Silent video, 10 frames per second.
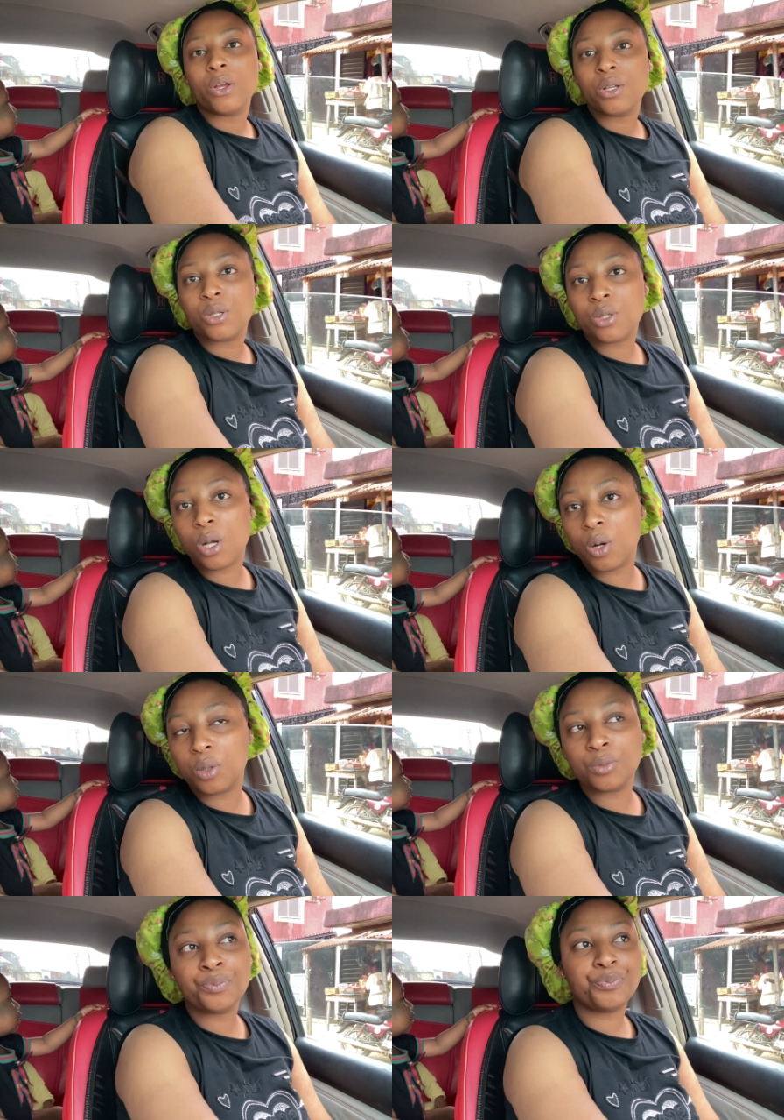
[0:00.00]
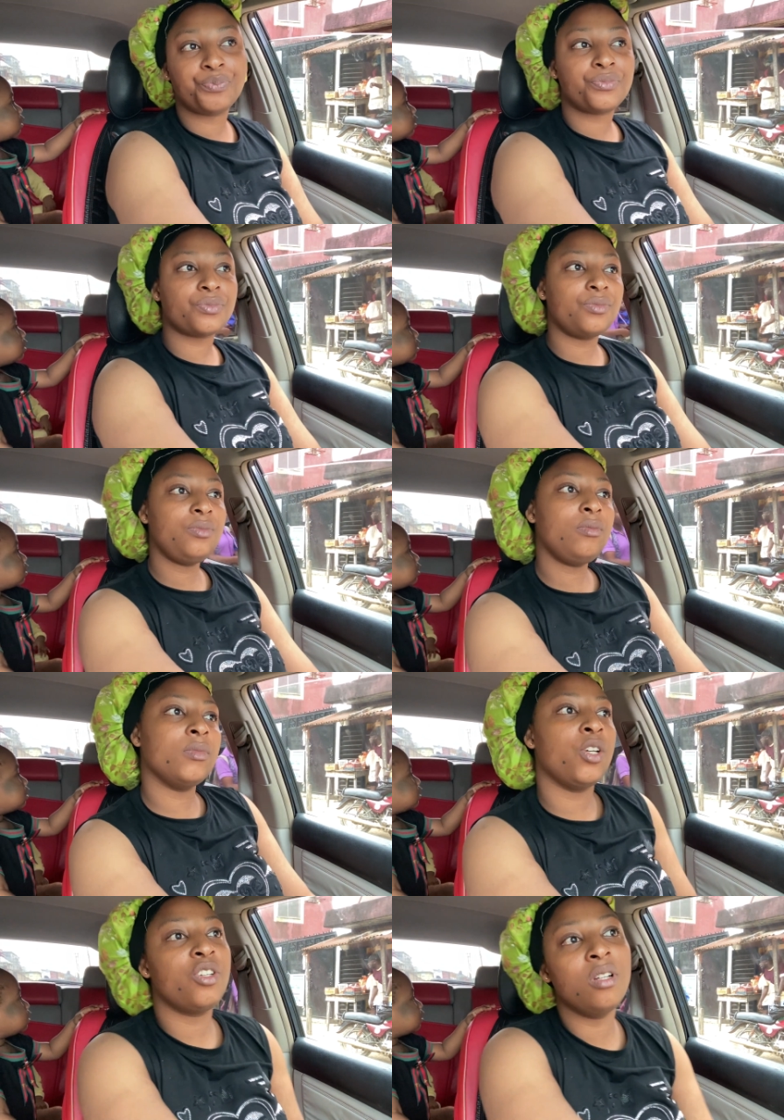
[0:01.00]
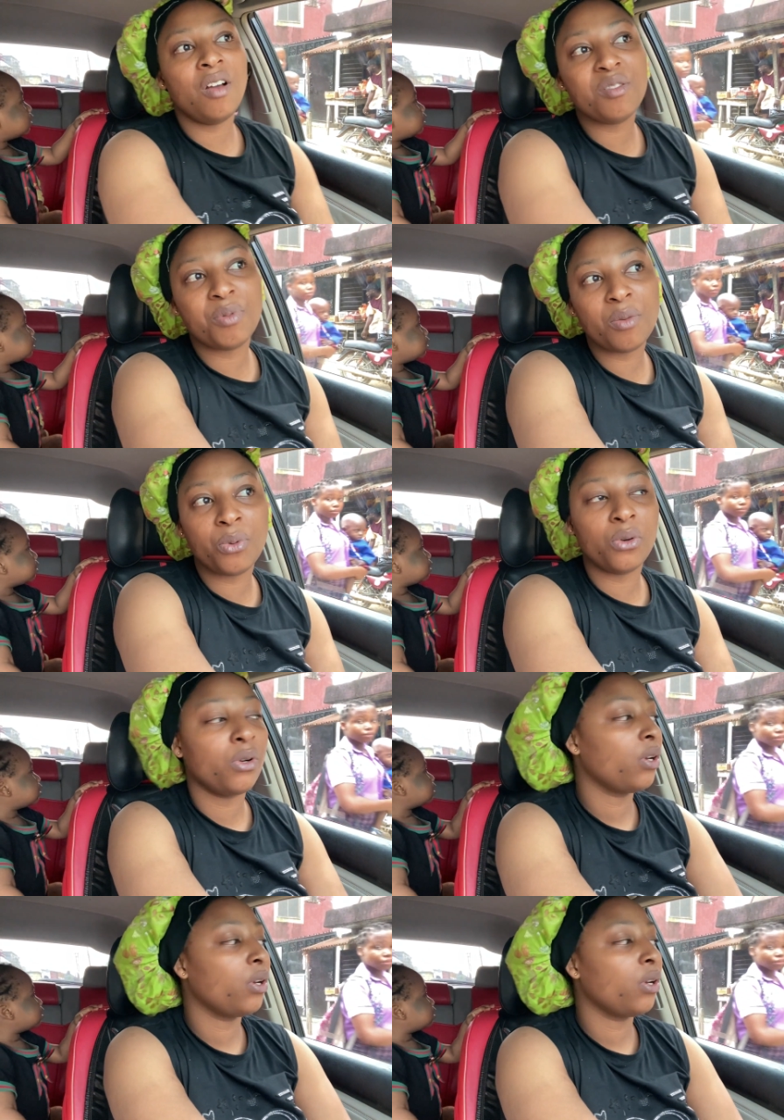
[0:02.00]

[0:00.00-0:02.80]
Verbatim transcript: So she loves bobo.